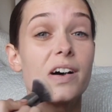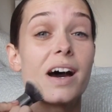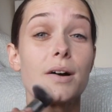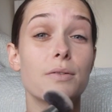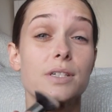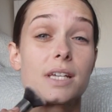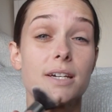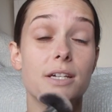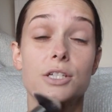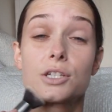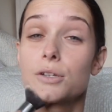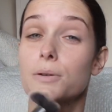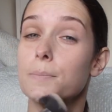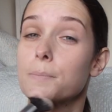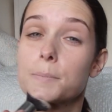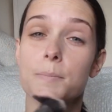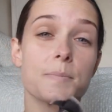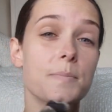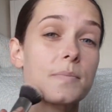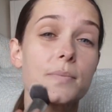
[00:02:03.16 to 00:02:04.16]

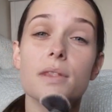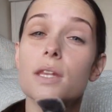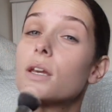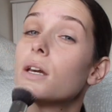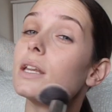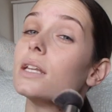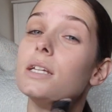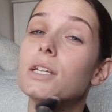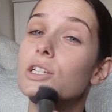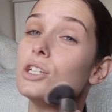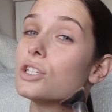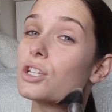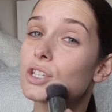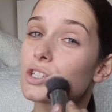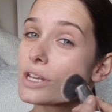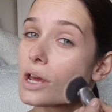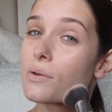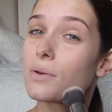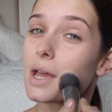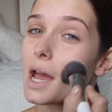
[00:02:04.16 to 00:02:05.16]
foundation, and you
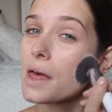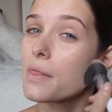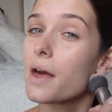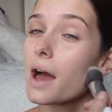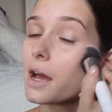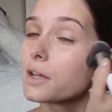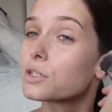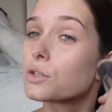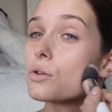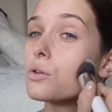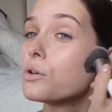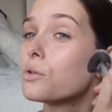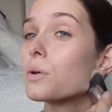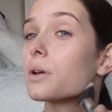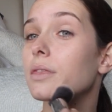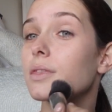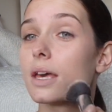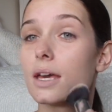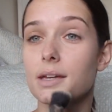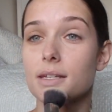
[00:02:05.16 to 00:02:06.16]
just don't get that at all
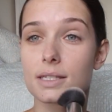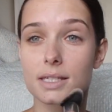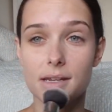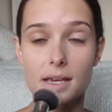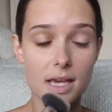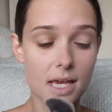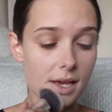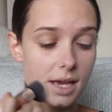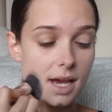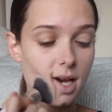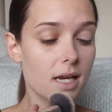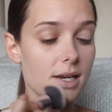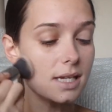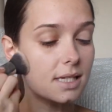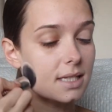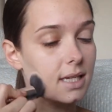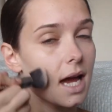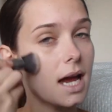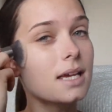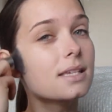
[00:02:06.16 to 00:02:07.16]
with this. And
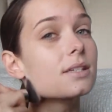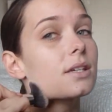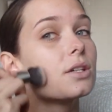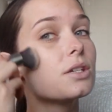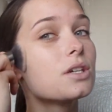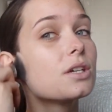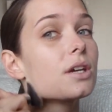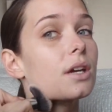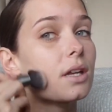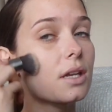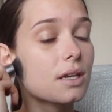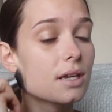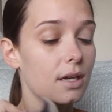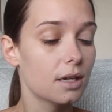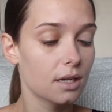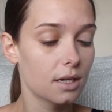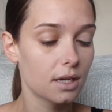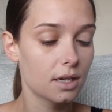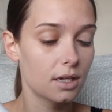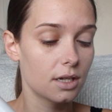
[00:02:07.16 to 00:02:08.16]
it's nice because you can
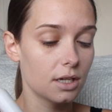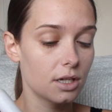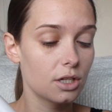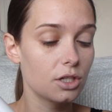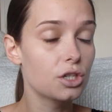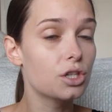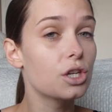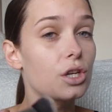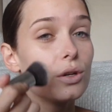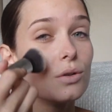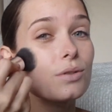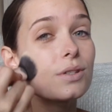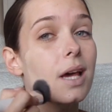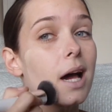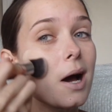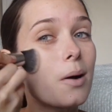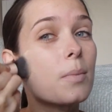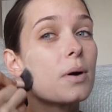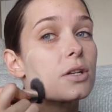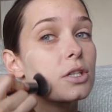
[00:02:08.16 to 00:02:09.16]
choose
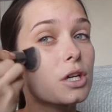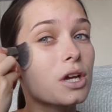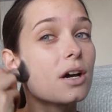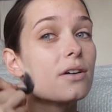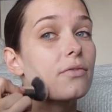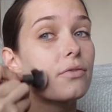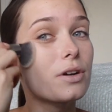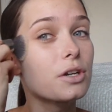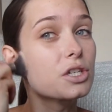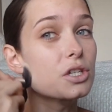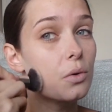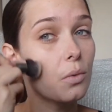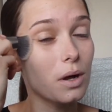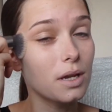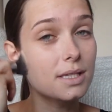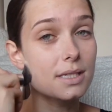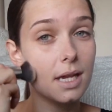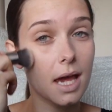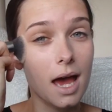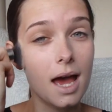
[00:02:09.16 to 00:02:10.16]
how much coverage you
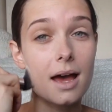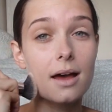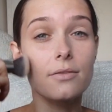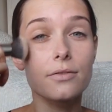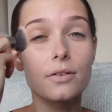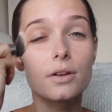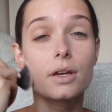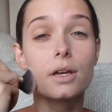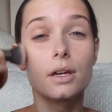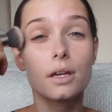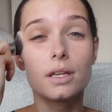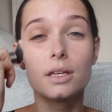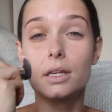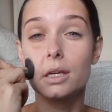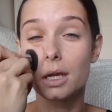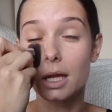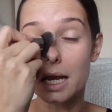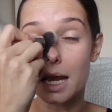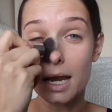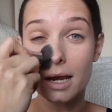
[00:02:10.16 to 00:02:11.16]
want to have.
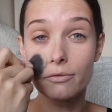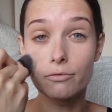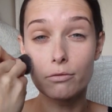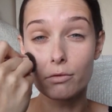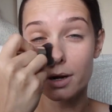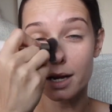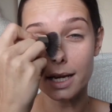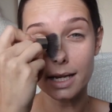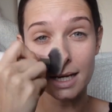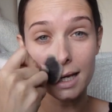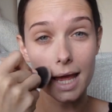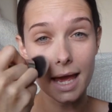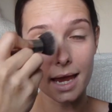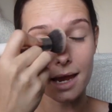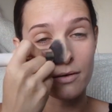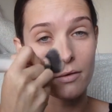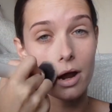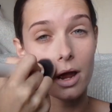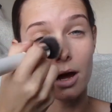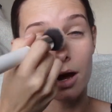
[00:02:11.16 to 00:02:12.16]
You can really
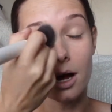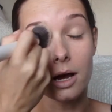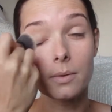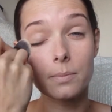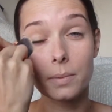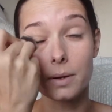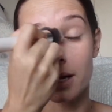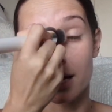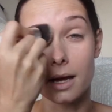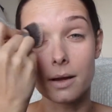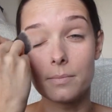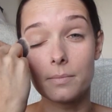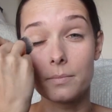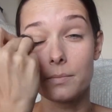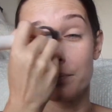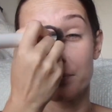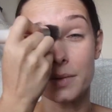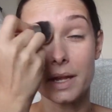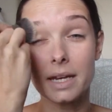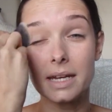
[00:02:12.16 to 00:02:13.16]
layer it up,
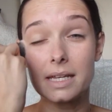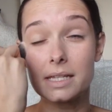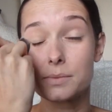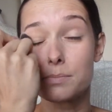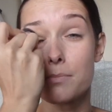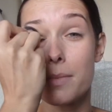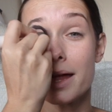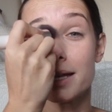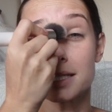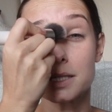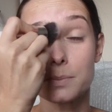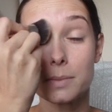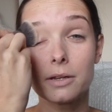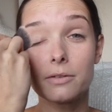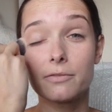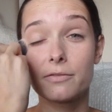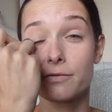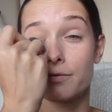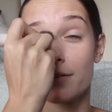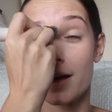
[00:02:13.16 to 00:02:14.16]
and it's meant to be
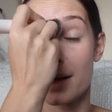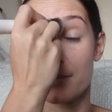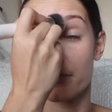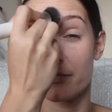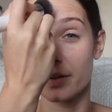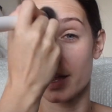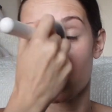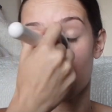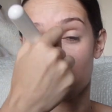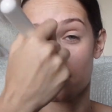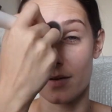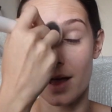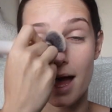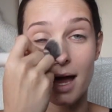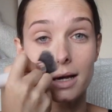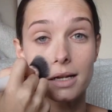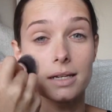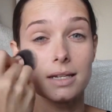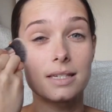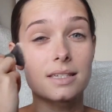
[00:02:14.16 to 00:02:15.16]
fab for kind of
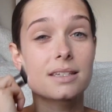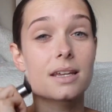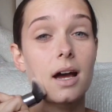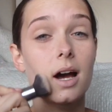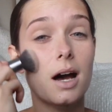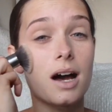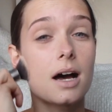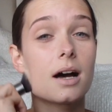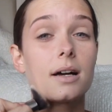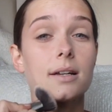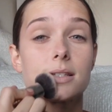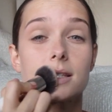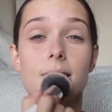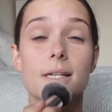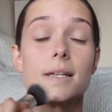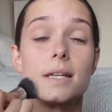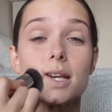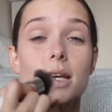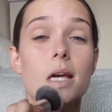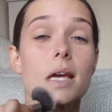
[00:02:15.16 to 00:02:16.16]
acne scars
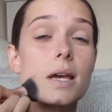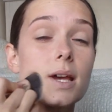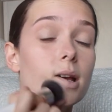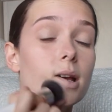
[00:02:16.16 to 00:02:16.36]
and